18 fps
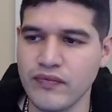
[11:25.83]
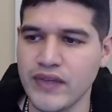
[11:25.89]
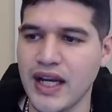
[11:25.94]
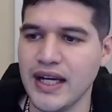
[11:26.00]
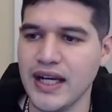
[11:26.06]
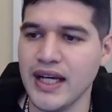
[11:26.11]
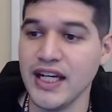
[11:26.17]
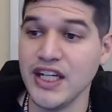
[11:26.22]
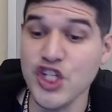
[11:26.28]

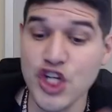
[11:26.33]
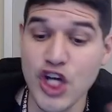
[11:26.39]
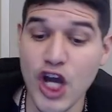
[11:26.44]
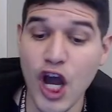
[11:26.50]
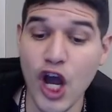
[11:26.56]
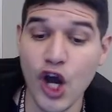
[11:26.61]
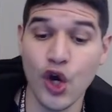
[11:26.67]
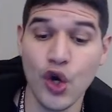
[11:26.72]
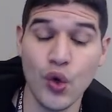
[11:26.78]
And I
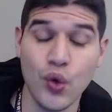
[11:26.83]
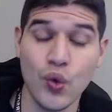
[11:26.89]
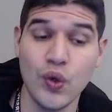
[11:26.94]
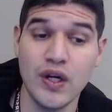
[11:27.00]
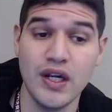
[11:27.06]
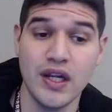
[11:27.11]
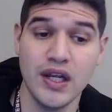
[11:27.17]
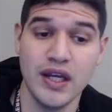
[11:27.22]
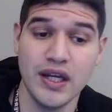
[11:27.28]
know
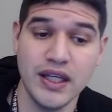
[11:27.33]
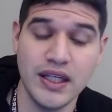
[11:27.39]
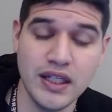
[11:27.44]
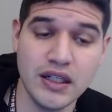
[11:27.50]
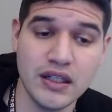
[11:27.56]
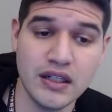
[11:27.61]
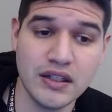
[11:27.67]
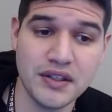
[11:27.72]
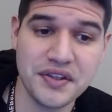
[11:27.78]

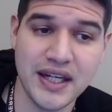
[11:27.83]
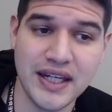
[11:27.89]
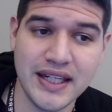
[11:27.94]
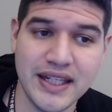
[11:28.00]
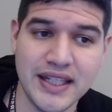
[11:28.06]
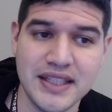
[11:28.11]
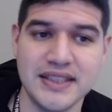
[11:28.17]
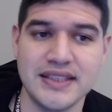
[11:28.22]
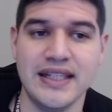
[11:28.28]
here that
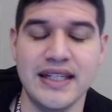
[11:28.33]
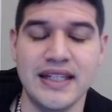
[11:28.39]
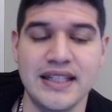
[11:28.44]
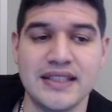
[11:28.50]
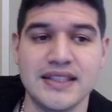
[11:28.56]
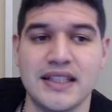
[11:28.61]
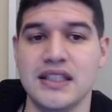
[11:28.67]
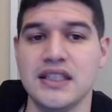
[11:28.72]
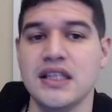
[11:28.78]
it
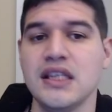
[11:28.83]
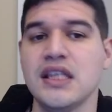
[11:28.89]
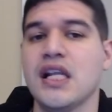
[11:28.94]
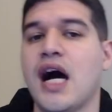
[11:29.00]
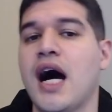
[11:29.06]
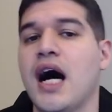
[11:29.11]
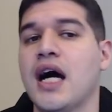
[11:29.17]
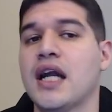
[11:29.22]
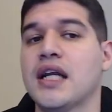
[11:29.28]
is a
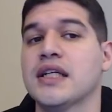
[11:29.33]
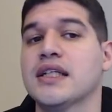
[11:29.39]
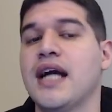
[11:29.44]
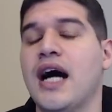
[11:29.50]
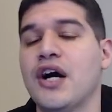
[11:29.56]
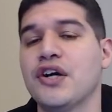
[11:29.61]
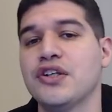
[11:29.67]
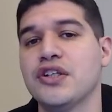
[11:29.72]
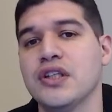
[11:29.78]
lot of
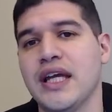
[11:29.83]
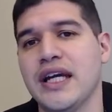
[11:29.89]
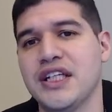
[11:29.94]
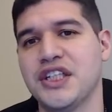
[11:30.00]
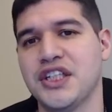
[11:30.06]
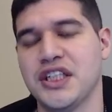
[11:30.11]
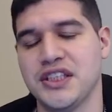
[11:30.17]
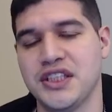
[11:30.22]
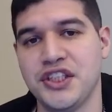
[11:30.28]

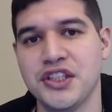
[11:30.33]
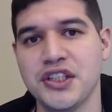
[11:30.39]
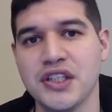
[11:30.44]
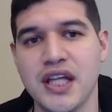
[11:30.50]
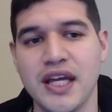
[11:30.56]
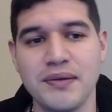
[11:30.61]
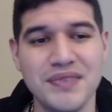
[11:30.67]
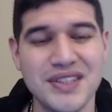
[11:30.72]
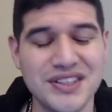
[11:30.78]
calculations, and you're
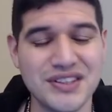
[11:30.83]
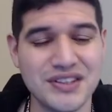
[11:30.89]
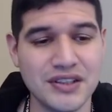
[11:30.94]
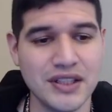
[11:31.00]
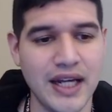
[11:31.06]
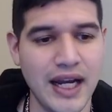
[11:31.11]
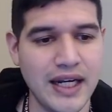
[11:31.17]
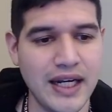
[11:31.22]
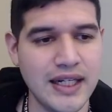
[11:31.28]
like, Mr.
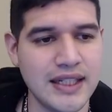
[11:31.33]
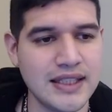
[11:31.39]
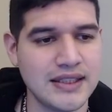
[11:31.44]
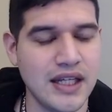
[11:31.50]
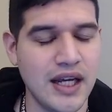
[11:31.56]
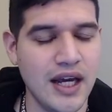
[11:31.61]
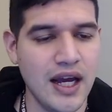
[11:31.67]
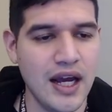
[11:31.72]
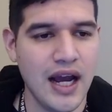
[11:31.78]
Hernandez,
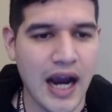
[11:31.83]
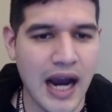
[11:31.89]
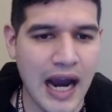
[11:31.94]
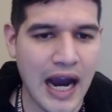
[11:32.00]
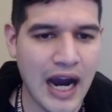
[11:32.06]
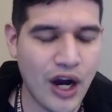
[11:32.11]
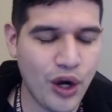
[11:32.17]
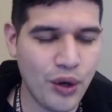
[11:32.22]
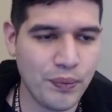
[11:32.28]

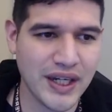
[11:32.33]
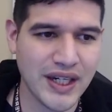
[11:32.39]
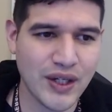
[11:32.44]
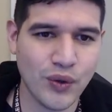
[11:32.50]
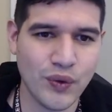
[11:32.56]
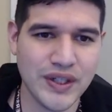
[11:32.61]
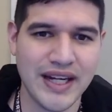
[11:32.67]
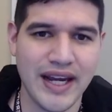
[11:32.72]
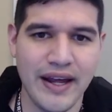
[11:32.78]
how am I
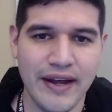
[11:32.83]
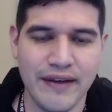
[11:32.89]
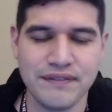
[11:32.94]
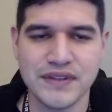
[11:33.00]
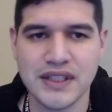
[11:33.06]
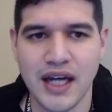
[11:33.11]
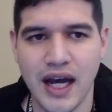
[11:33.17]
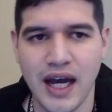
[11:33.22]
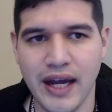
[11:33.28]
going to have
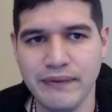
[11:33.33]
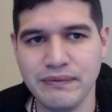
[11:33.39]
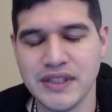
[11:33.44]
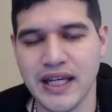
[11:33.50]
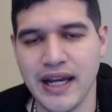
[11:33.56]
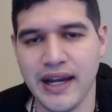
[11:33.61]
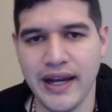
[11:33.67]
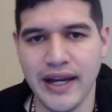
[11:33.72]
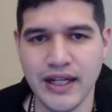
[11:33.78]
time to
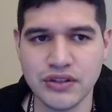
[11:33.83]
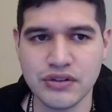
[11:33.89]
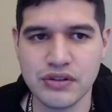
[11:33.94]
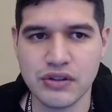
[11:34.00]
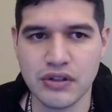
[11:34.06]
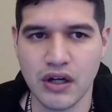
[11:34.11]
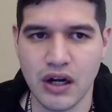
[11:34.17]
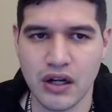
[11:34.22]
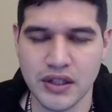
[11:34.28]

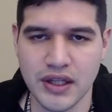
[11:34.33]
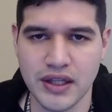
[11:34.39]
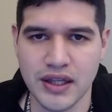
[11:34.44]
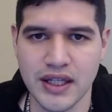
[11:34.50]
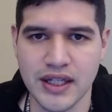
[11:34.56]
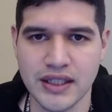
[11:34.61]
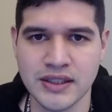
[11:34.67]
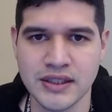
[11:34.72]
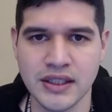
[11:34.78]
answer all of
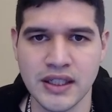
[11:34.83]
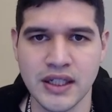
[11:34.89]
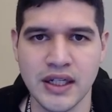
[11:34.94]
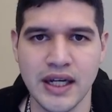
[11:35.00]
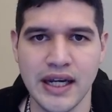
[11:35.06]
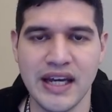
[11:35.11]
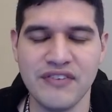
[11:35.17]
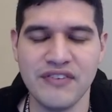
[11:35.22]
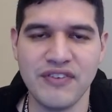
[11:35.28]
this
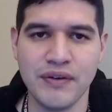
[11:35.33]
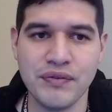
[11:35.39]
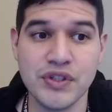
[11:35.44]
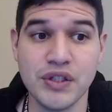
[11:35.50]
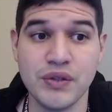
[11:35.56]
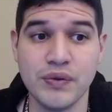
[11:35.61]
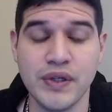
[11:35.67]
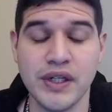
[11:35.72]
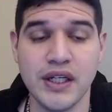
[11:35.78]
if I'm
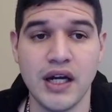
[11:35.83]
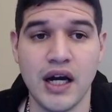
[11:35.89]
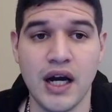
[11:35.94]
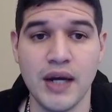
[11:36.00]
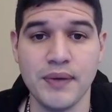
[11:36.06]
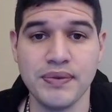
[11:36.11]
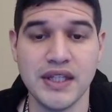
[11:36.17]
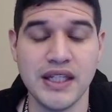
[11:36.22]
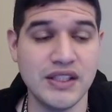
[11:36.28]
doing
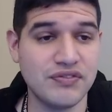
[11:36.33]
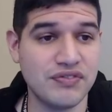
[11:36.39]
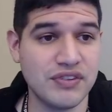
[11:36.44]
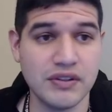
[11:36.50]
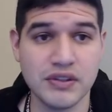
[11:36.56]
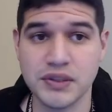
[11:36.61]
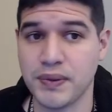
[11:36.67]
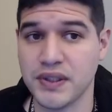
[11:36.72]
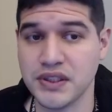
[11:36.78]
these free
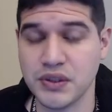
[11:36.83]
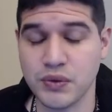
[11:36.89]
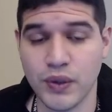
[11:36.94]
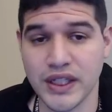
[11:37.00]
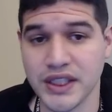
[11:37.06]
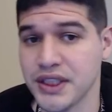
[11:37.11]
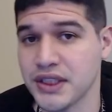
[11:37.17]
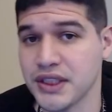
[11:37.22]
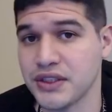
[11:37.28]
response
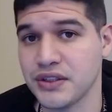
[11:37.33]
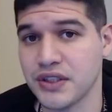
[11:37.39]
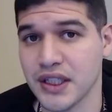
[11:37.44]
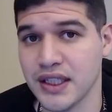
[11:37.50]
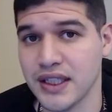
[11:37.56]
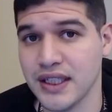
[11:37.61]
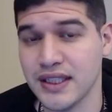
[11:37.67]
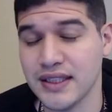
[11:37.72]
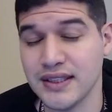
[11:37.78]
questions
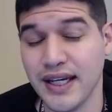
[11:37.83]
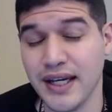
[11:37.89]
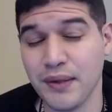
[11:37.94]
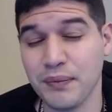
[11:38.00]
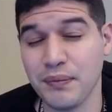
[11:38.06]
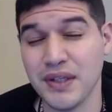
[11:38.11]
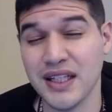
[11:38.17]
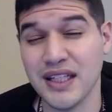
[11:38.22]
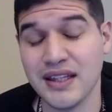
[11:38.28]
during the
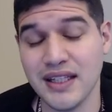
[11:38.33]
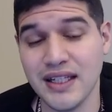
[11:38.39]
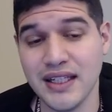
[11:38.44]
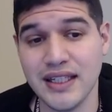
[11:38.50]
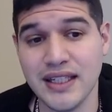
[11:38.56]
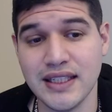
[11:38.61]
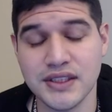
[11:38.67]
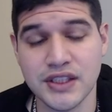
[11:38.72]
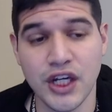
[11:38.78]
exam? And the thing
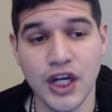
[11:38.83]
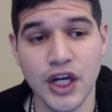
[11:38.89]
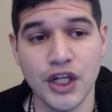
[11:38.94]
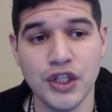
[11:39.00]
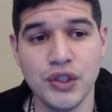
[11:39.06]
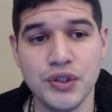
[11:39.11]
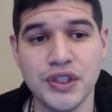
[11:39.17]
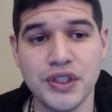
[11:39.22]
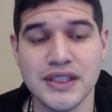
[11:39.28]
is,
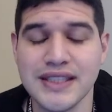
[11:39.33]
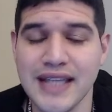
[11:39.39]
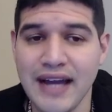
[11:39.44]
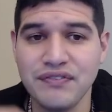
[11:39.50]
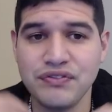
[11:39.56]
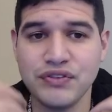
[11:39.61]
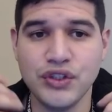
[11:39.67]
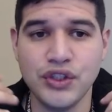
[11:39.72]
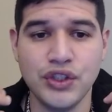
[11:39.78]
you just
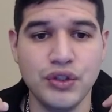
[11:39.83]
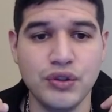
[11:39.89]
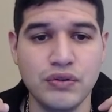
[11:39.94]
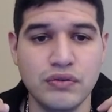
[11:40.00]
have to